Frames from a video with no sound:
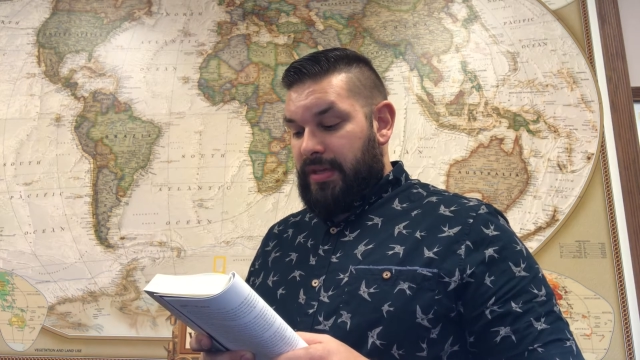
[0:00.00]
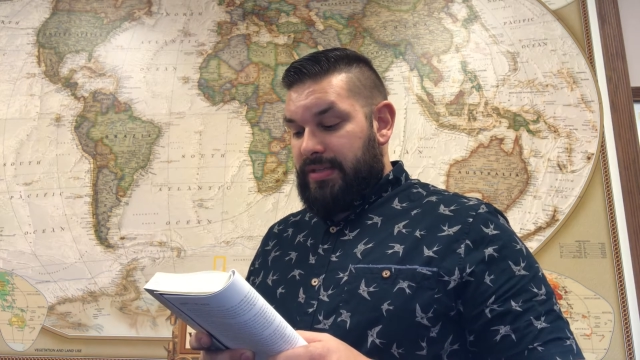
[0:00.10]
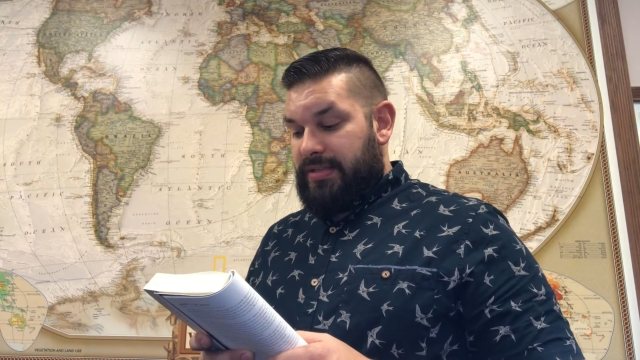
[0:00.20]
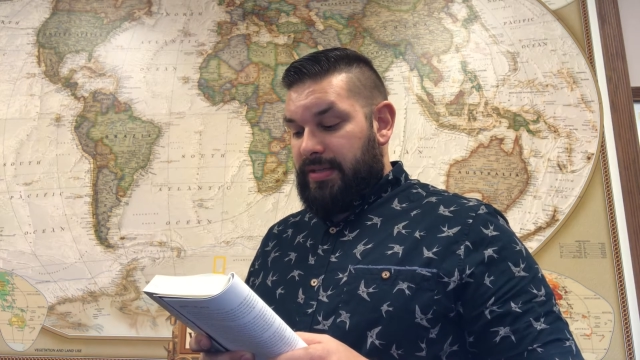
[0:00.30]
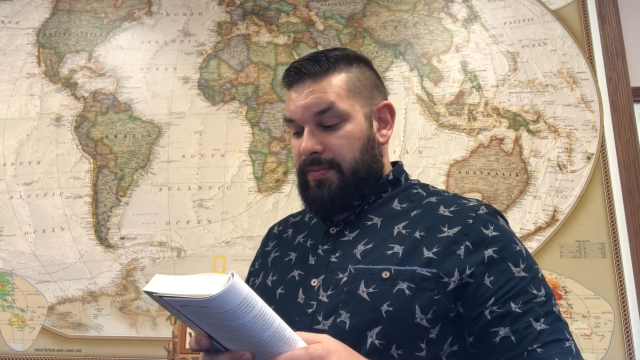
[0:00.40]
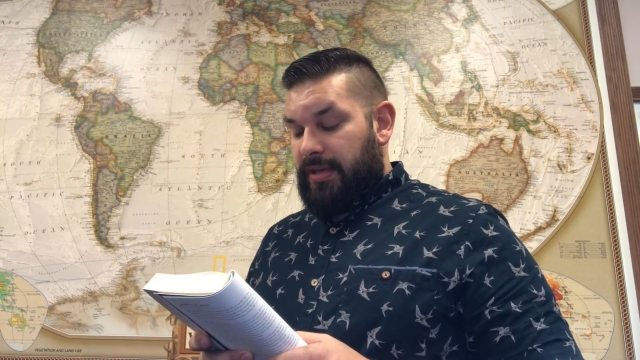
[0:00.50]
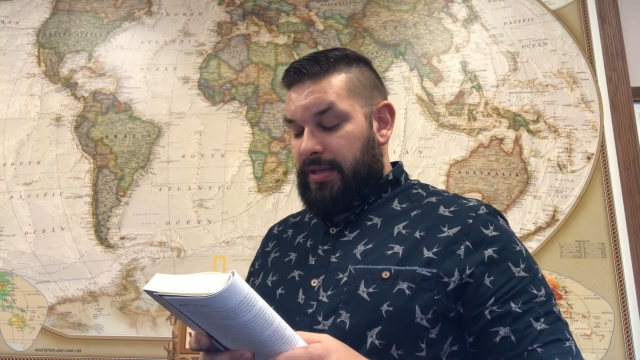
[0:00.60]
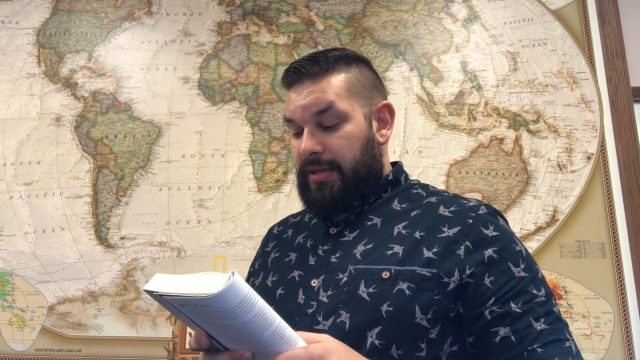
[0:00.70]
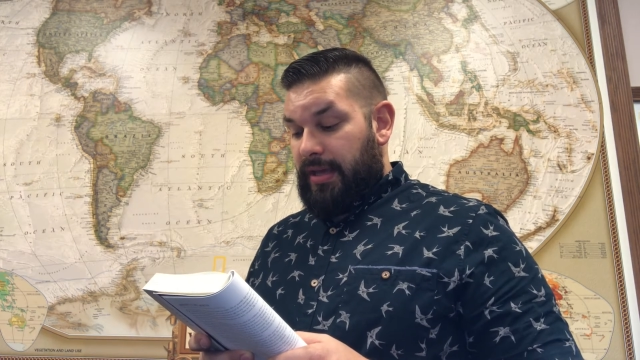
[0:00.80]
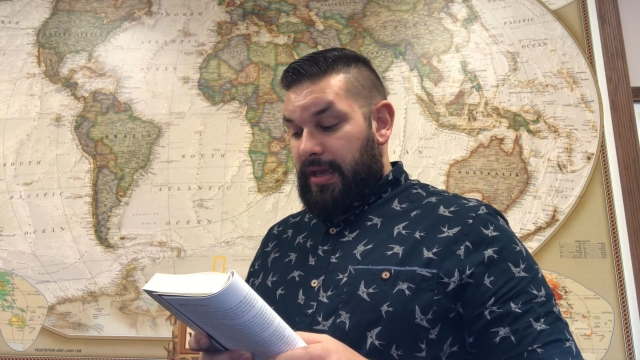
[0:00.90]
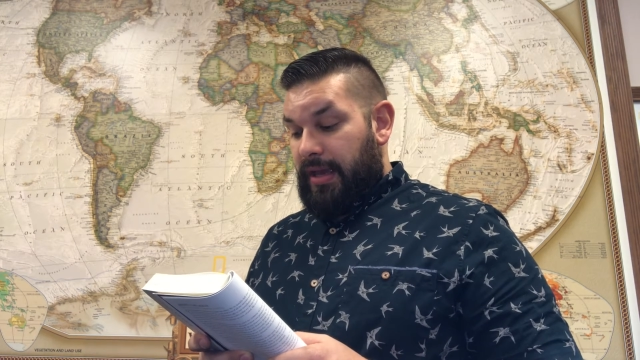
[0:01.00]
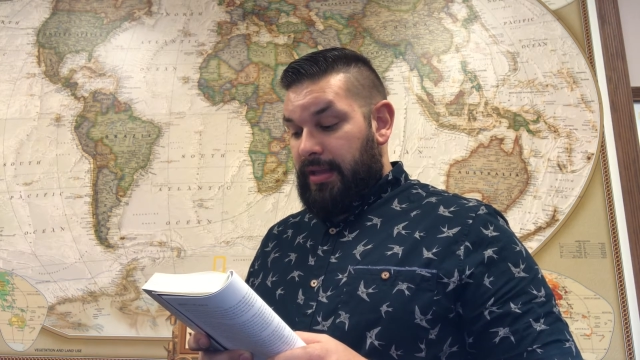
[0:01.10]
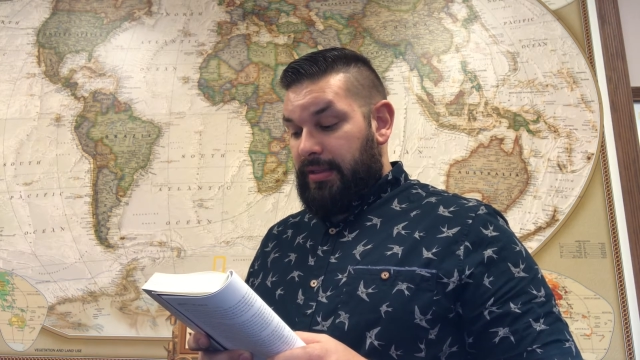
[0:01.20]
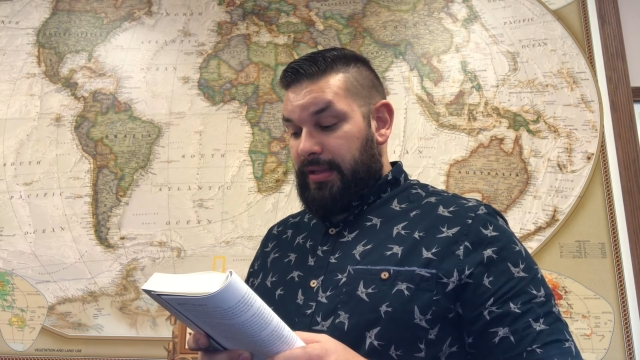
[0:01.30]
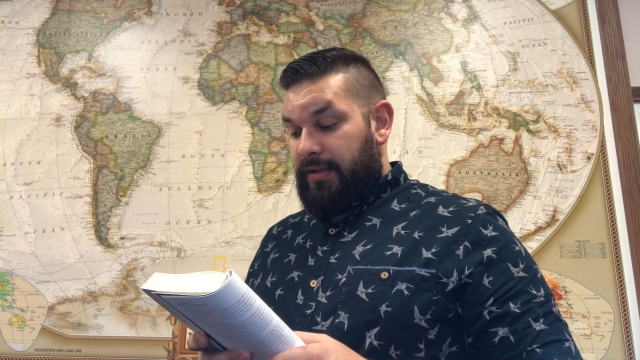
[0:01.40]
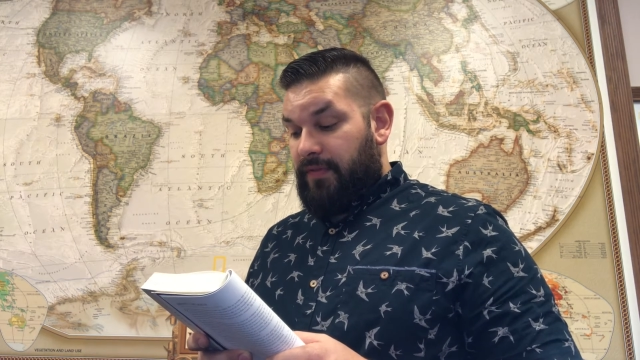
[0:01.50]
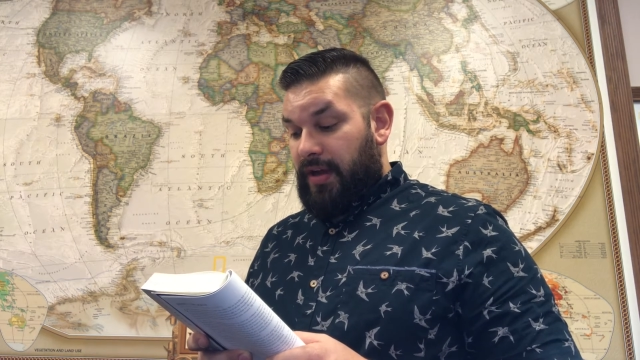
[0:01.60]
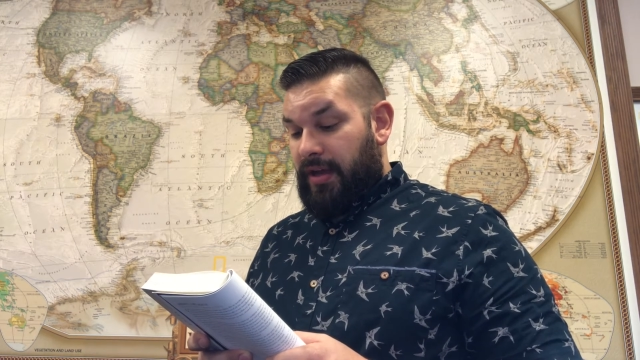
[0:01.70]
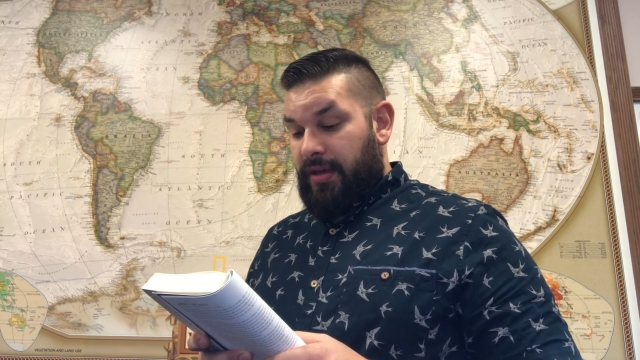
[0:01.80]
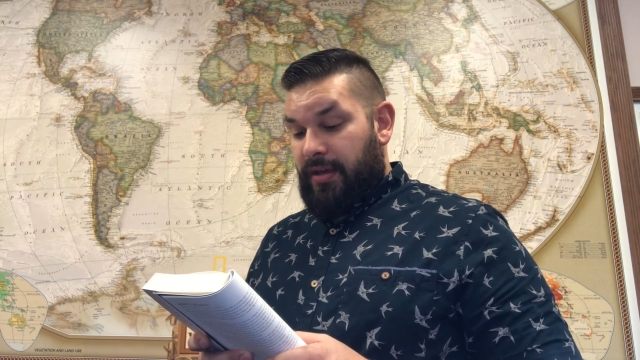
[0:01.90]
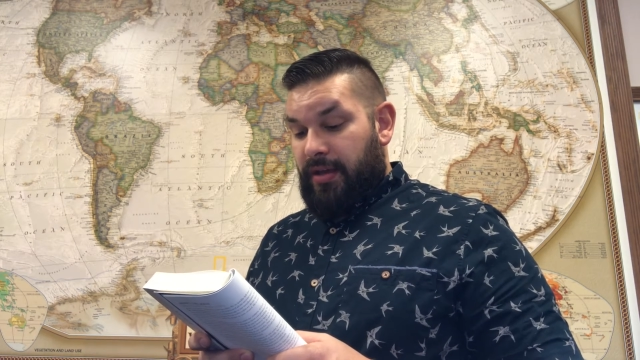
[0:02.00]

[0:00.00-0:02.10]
Simeon and Levi